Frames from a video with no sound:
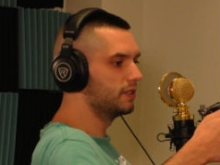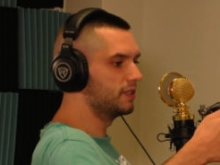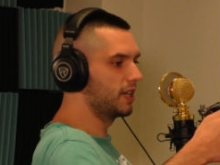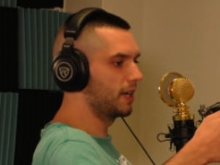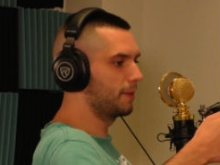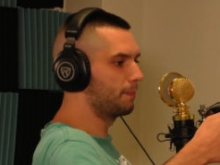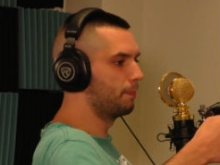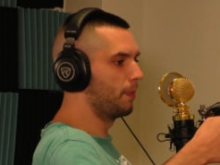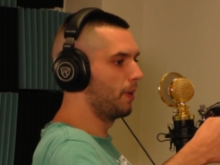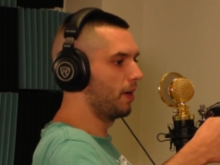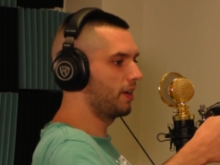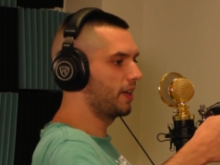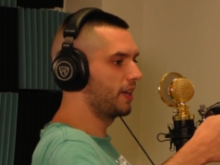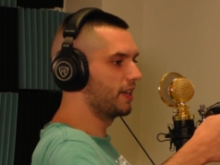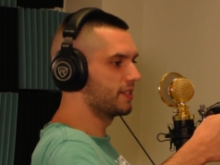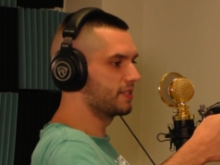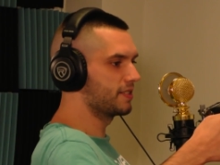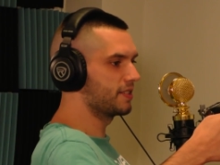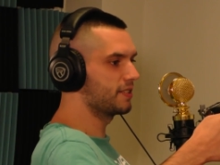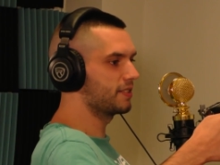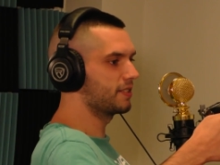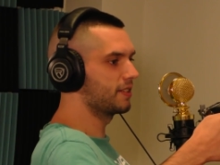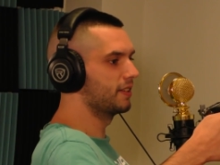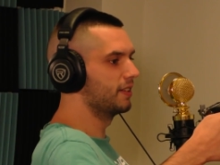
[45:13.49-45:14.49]
Dick
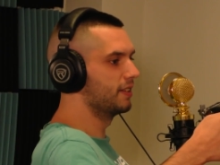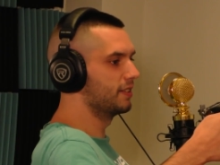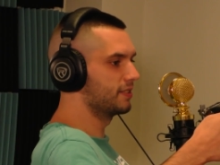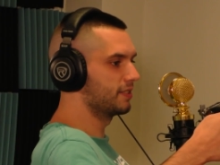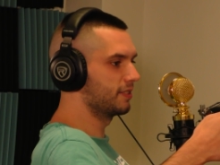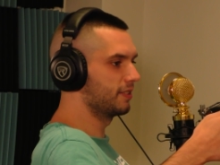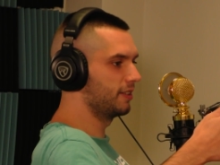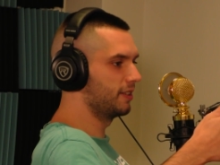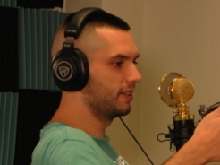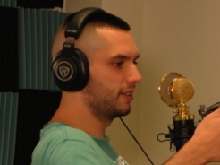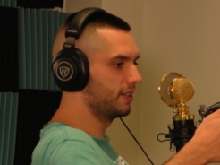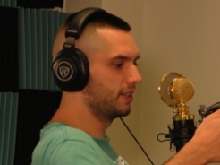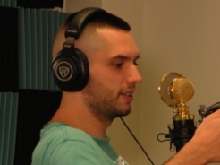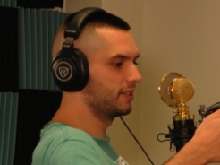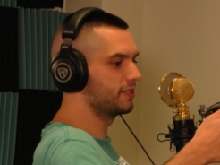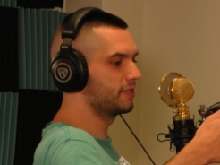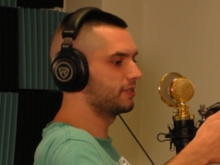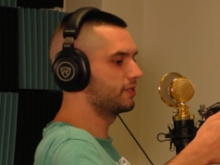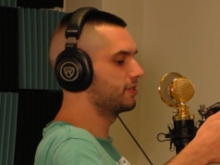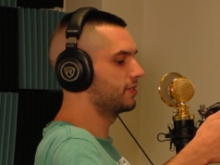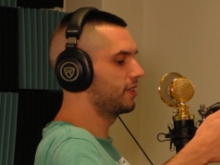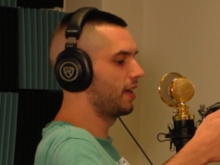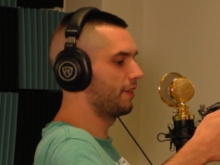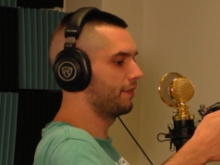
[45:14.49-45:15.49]
Butkus is easily
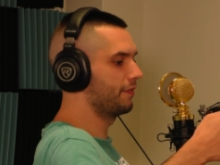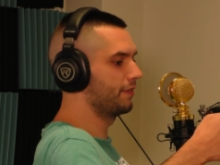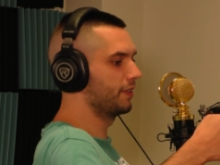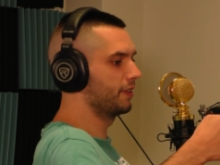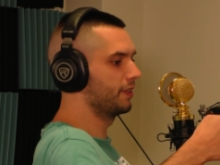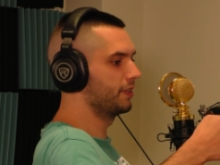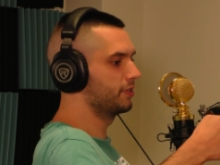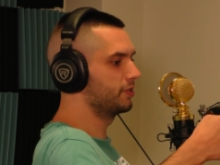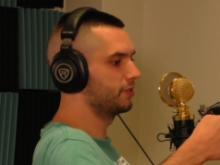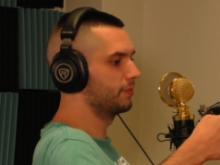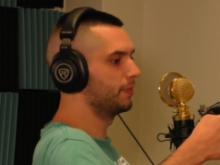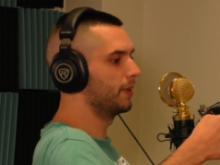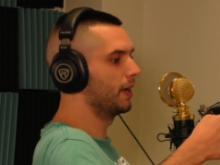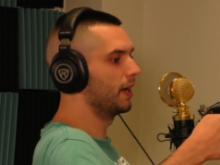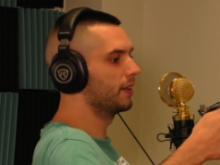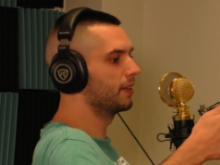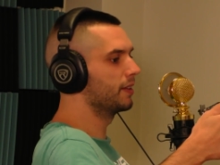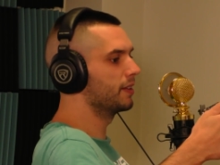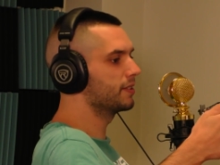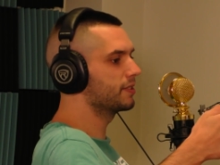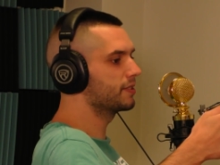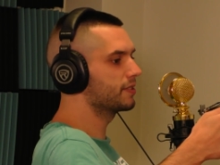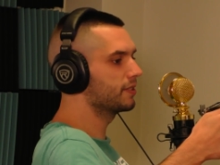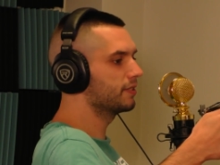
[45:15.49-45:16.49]
is definitely should be. That's
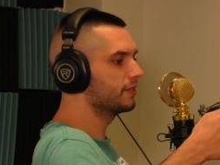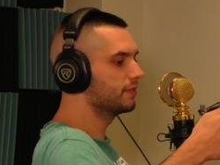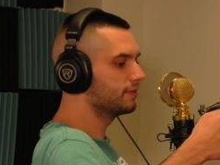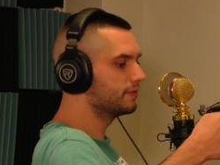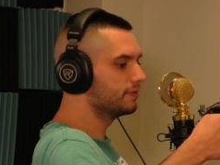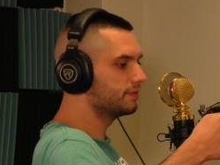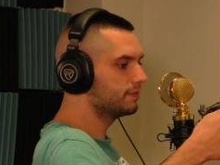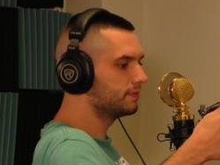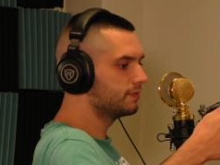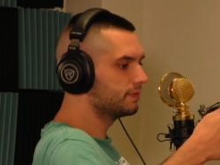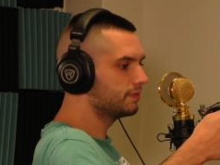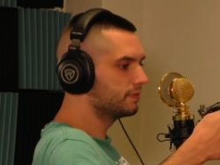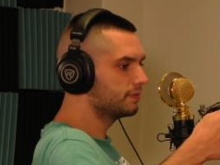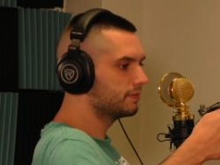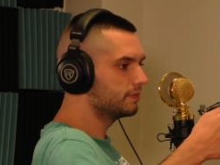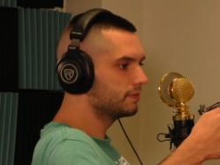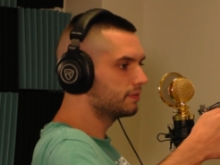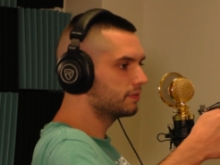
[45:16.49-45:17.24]
on this. that's a good one.